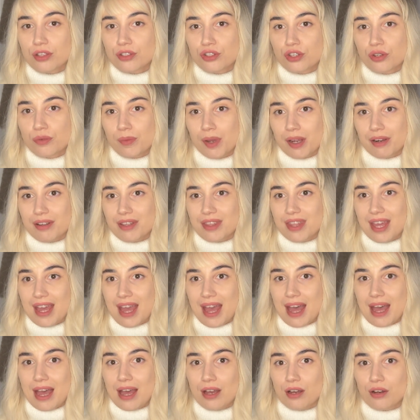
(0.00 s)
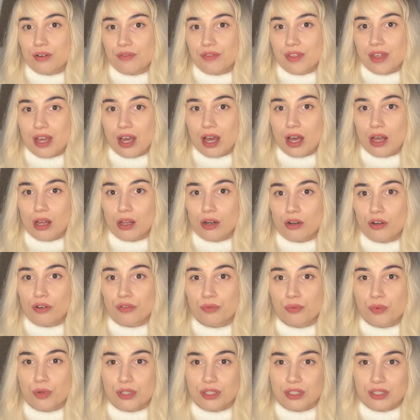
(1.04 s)
to marry the heir of the Earl
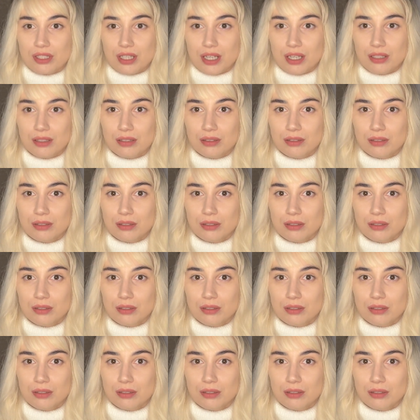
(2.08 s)
of Worcester,